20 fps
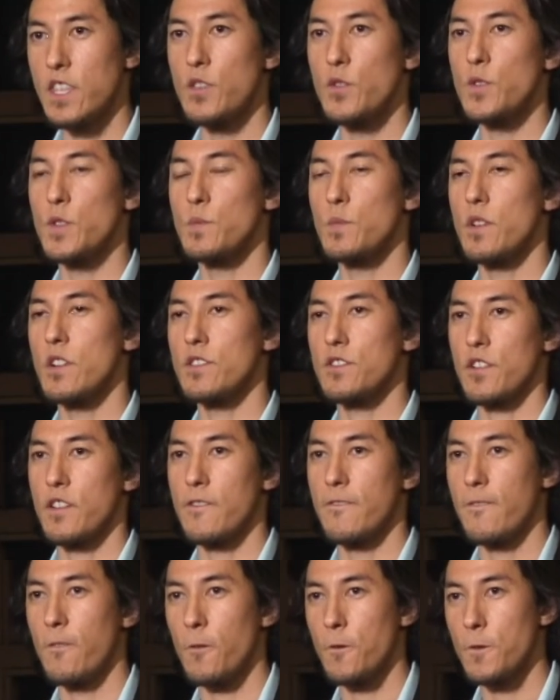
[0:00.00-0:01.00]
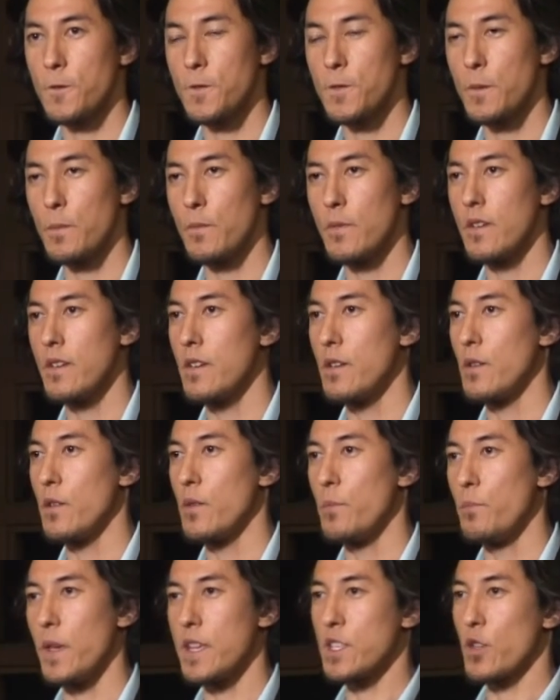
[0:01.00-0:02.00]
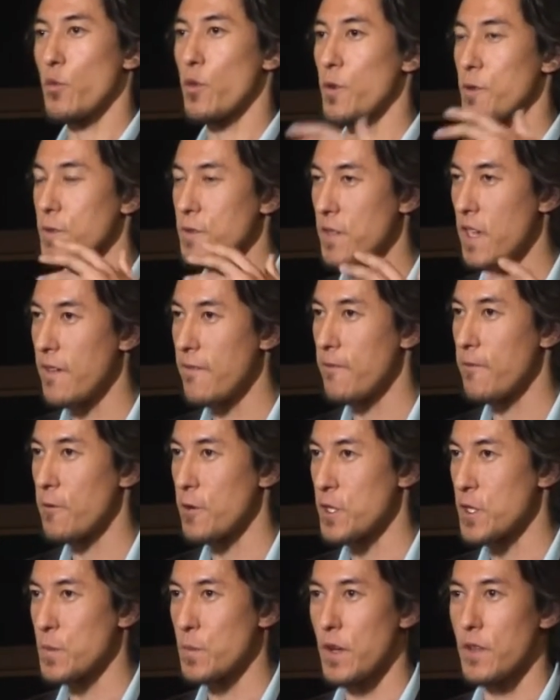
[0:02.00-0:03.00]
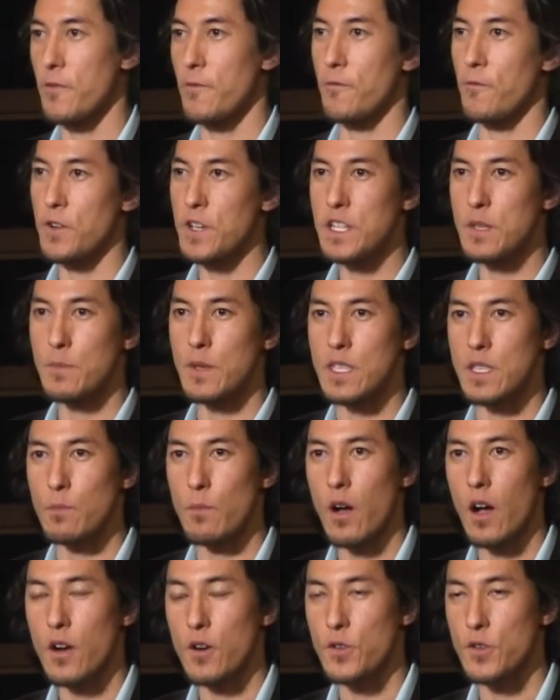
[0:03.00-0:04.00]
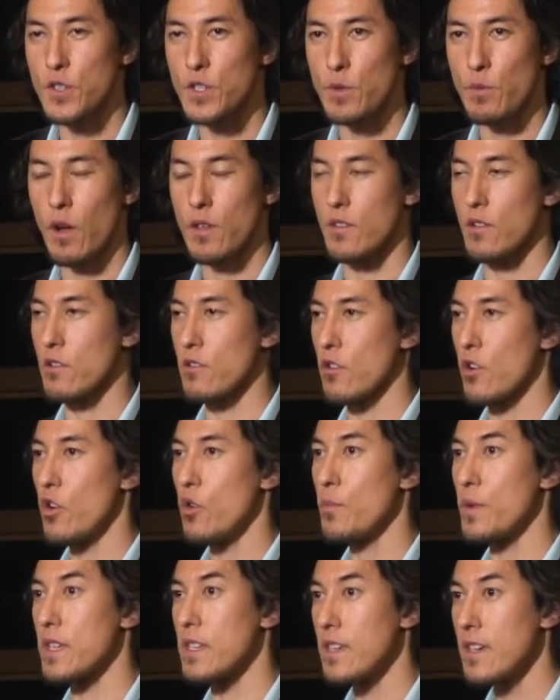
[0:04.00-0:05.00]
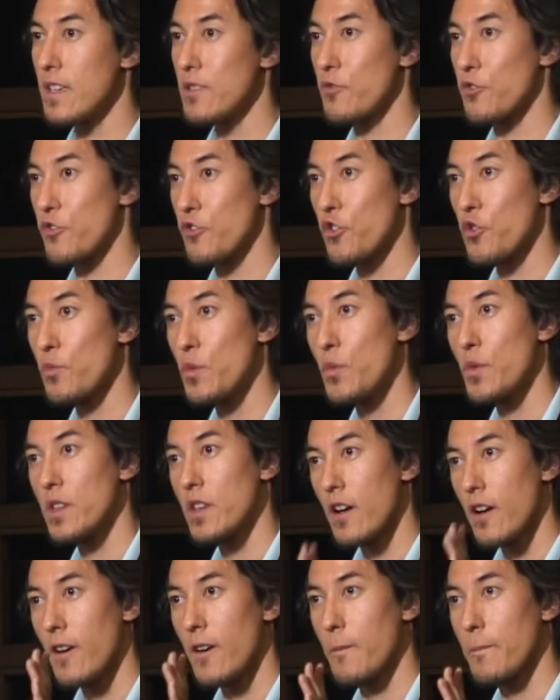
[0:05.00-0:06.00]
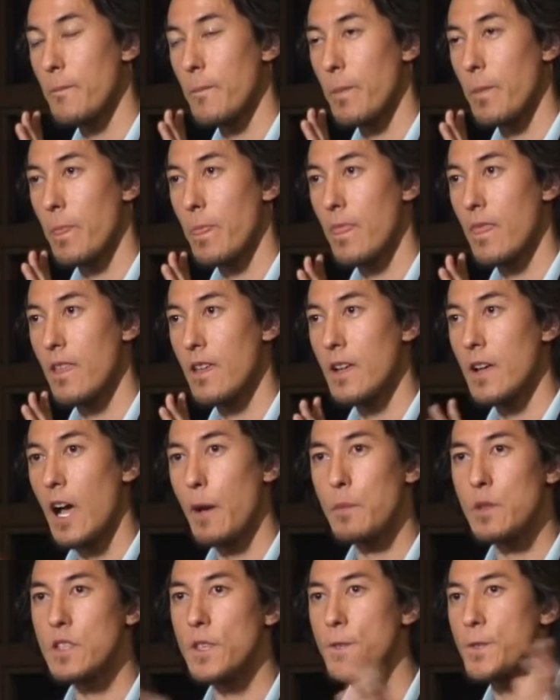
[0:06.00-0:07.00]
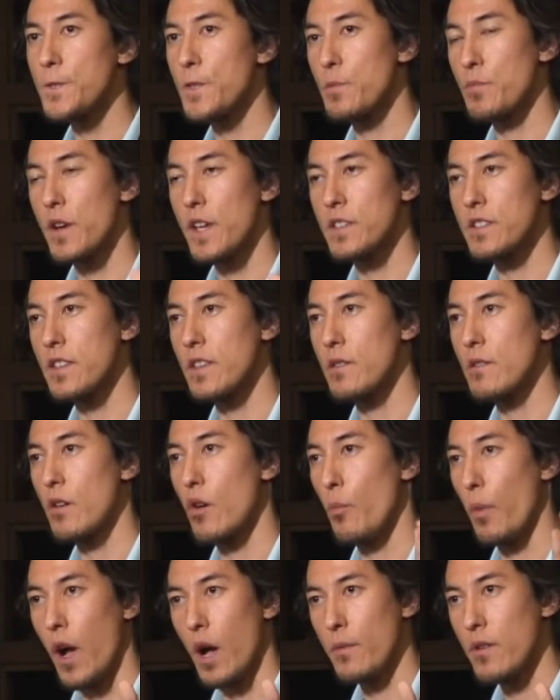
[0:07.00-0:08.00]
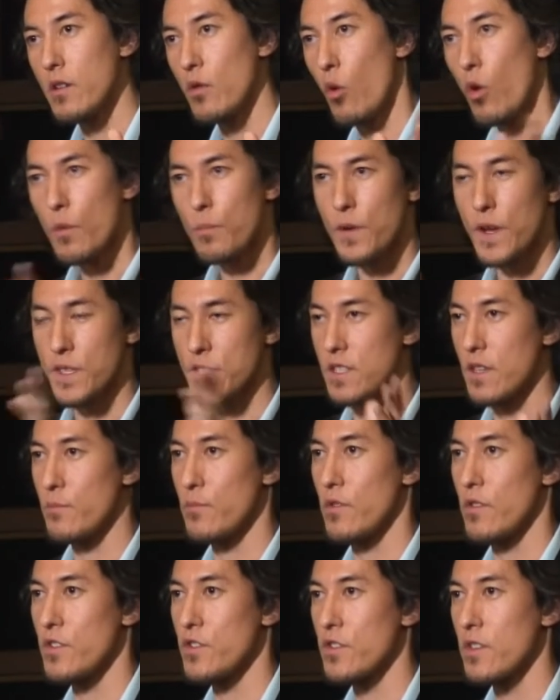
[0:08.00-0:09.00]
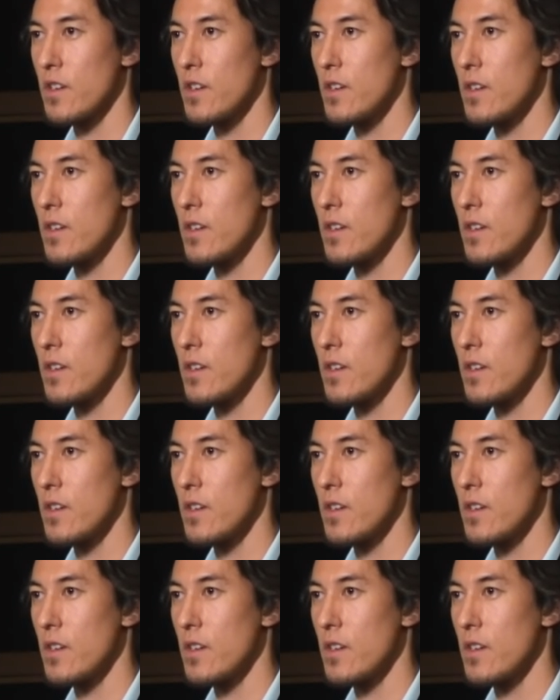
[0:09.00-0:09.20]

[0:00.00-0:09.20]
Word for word: to use military force to make the world safer and spread freedom and democracy around the globe, again, recruitment went up. I mean, listen to President Obama or President Bush.